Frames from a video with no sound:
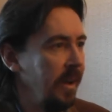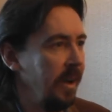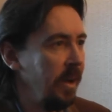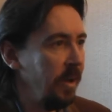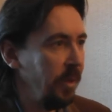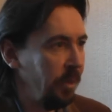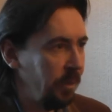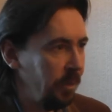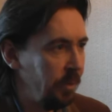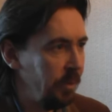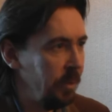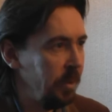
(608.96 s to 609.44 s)

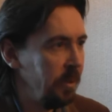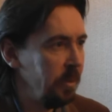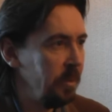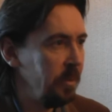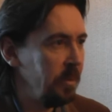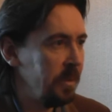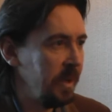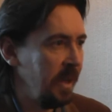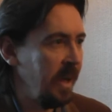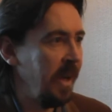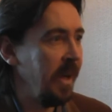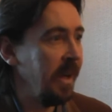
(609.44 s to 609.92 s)
through
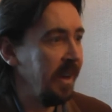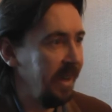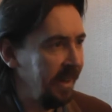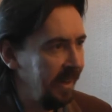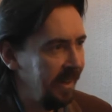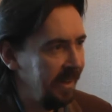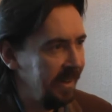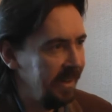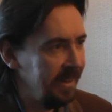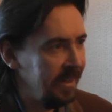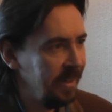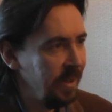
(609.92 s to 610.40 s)
Diana.
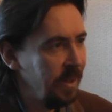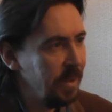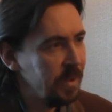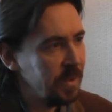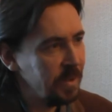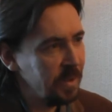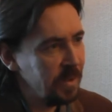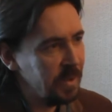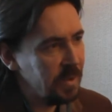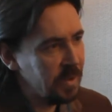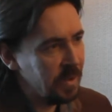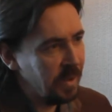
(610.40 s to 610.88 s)

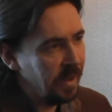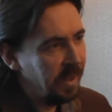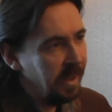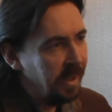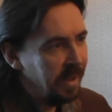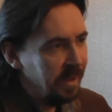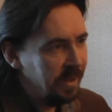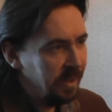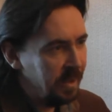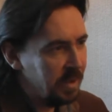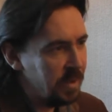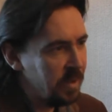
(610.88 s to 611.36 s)
So
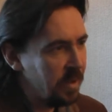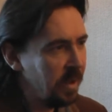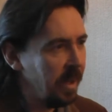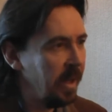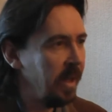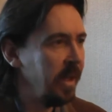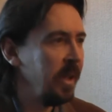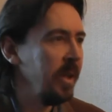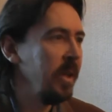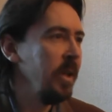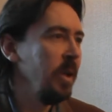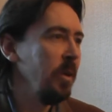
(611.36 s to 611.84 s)
they're trying
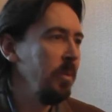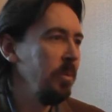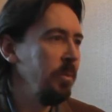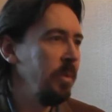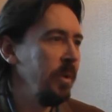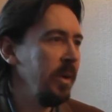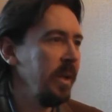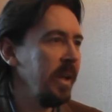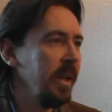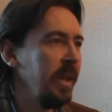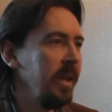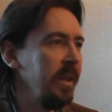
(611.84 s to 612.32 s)
to
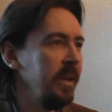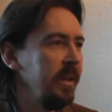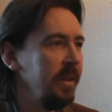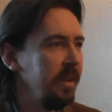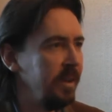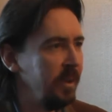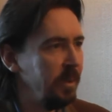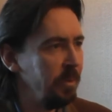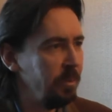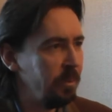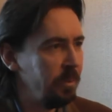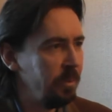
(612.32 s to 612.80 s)
bring in
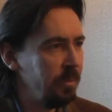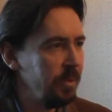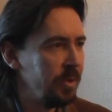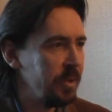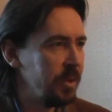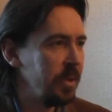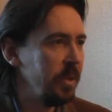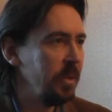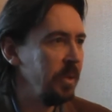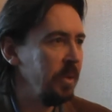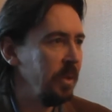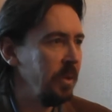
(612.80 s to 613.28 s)
and
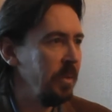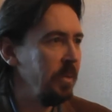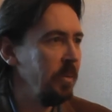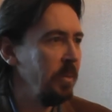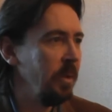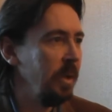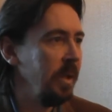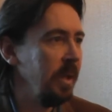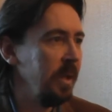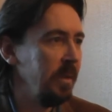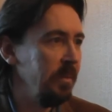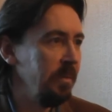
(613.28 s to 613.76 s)
show that
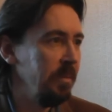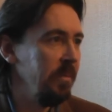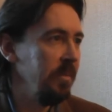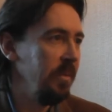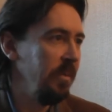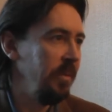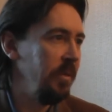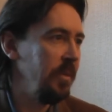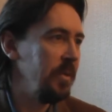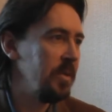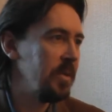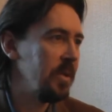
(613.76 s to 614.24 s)
William, the
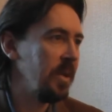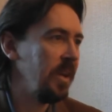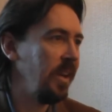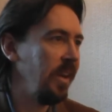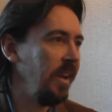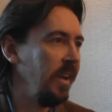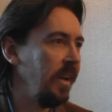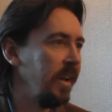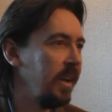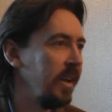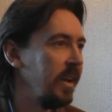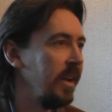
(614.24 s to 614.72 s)
future
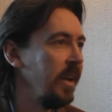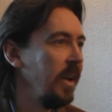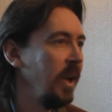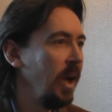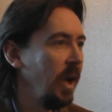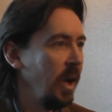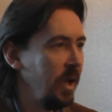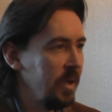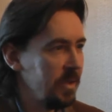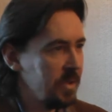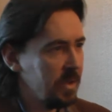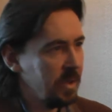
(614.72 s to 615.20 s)
king,
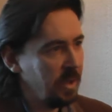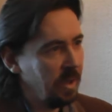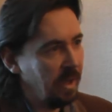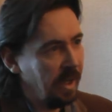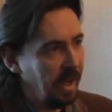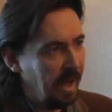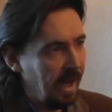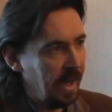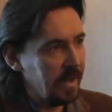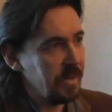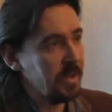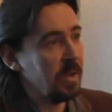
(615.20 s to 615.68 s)
has
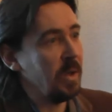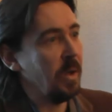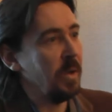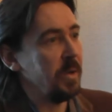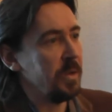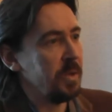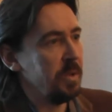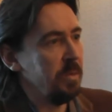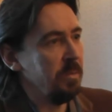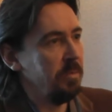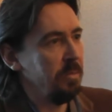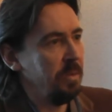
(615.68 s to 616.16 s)
got
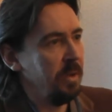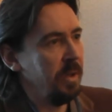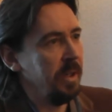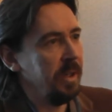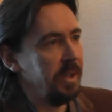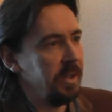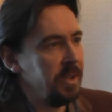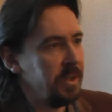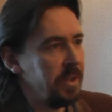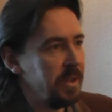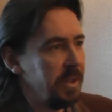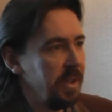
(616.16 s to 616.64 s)
some
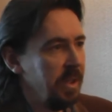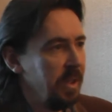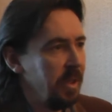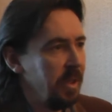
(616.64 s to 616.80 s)
British